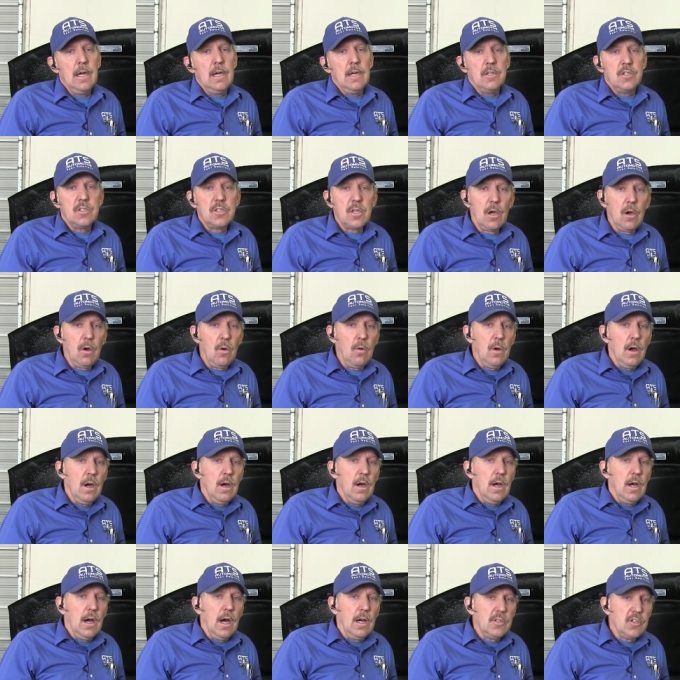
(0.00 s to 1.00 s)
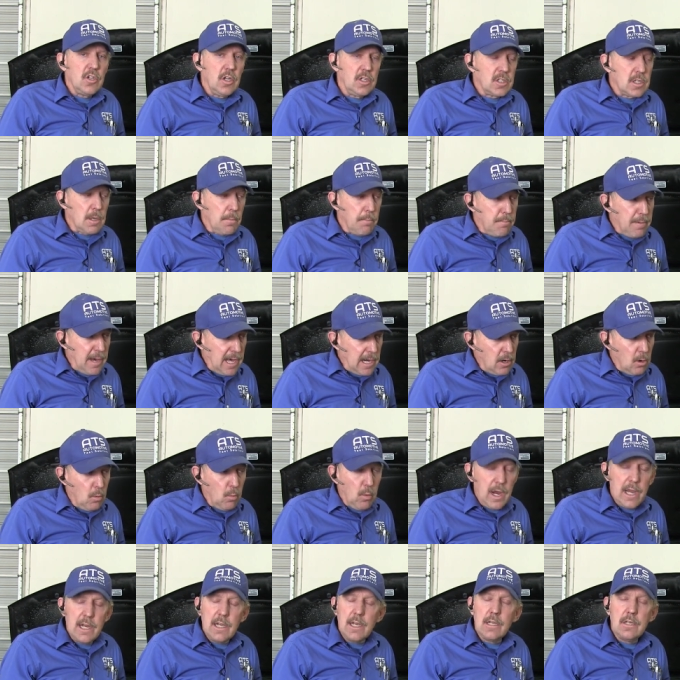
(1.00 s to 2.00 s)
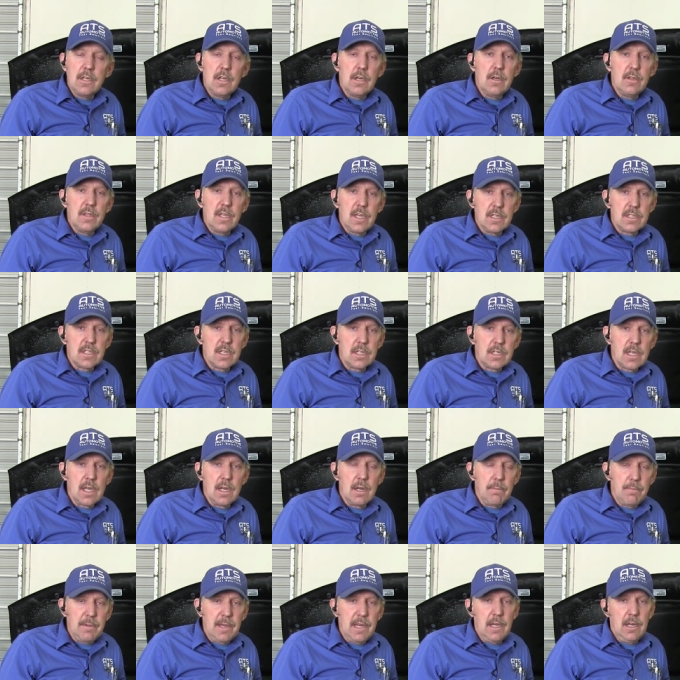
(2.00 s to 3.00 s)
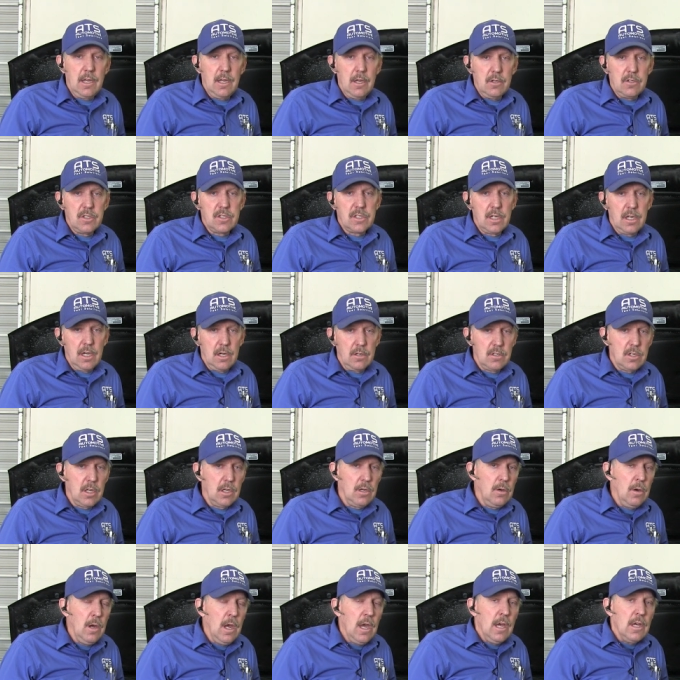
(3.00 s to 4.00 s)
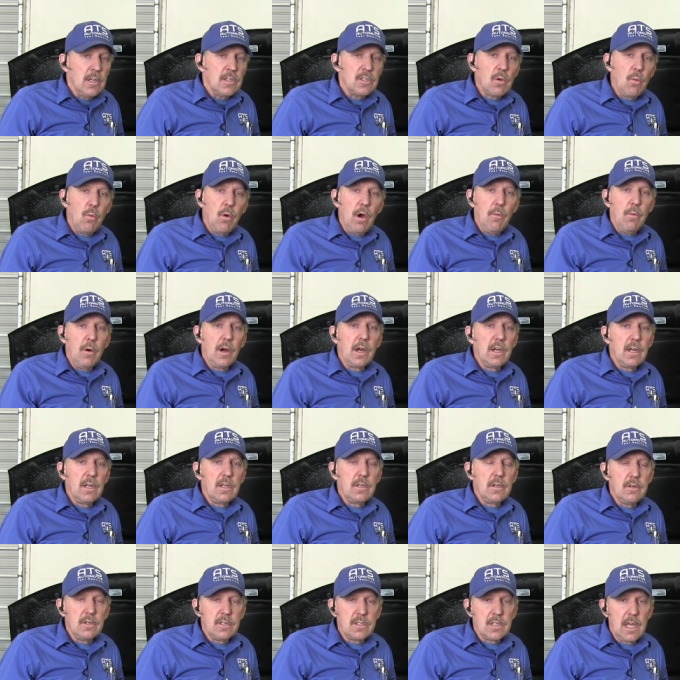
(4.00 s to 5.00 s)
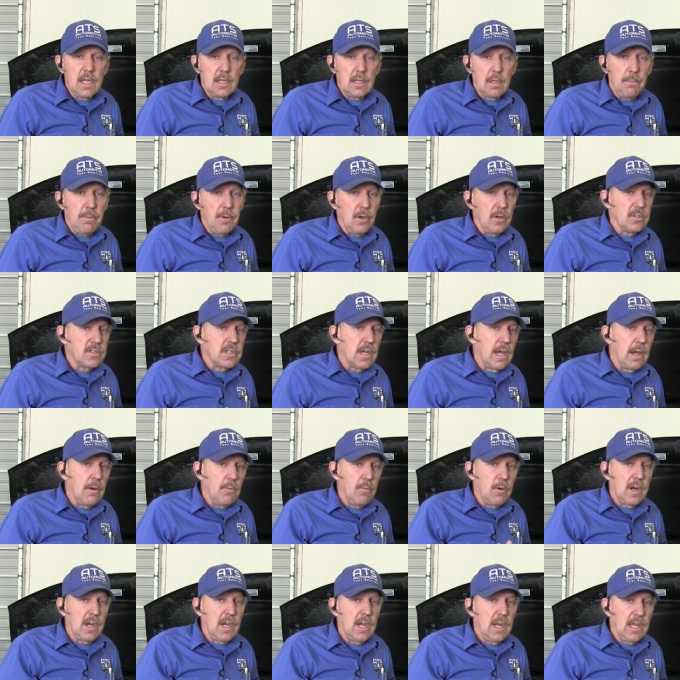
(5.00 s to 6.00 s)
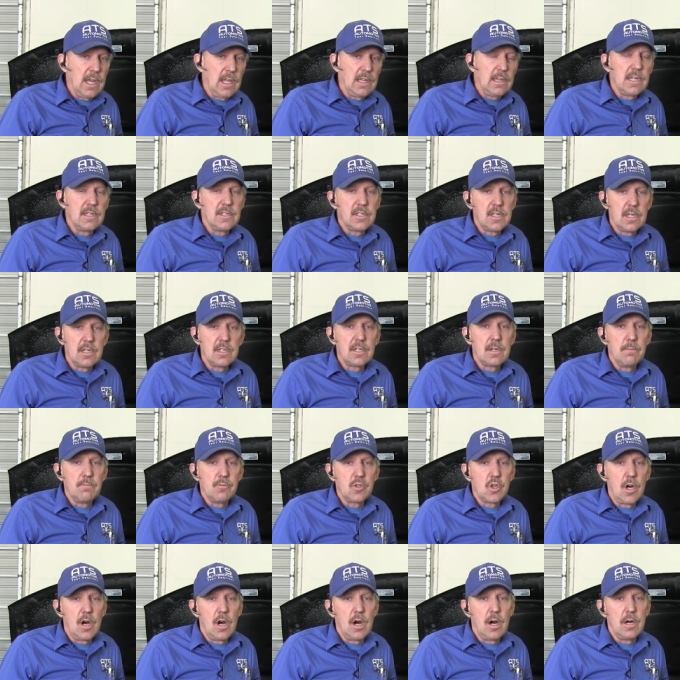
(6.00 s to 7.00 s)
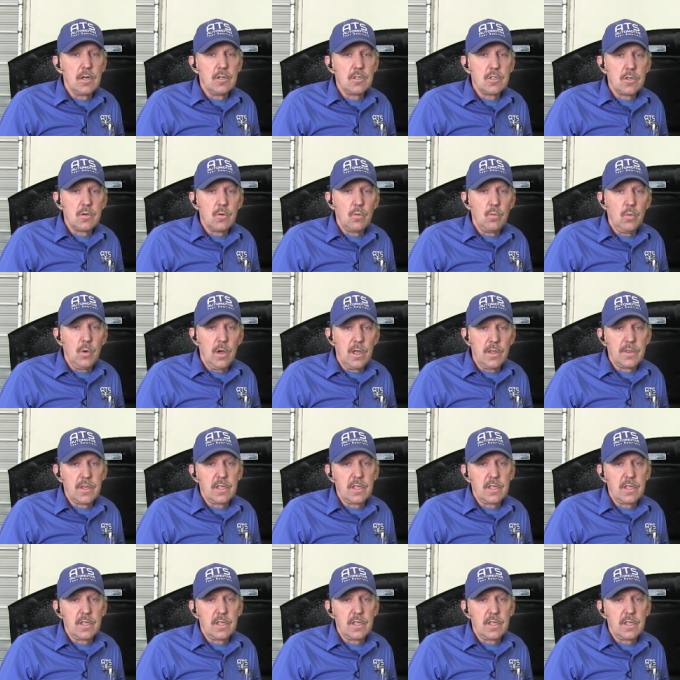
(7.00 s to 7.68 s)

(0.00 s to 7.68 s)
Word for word: So just a better way to do this is going to be to use CO2. So what we're going to do is take the bullseye and we're going to get the system charged with